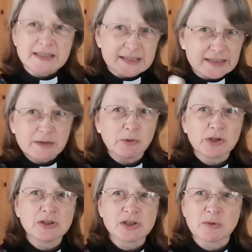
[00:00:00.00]
See what
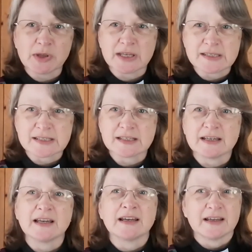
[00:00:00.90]
you can do with it.
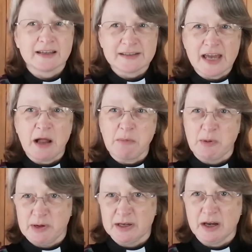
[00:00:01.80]
Tell
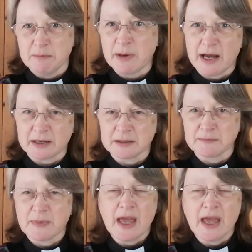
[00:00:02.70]
me when I come back.